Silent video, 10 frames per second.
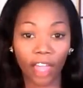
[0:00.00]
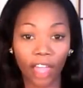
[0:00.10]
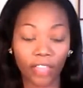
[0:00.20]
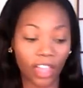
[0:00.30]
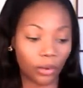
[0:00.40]

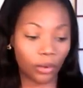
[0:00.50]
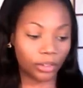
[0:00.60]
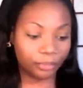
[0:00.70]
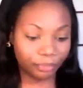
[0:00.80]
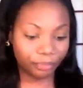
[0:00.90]
now that I have
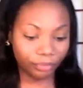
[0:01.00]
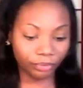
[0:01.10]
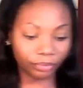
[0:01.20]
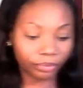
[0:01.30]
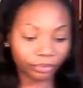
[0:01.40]
that on,
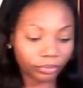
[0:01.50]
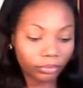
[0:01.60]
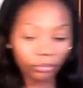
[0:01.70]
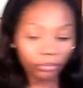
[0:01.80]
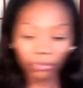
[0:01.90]

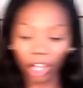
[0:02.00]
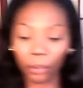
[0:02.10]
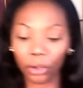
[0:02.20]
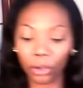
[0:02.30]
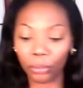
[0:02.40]

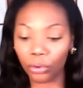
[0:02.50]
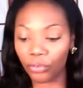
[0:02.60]
I'm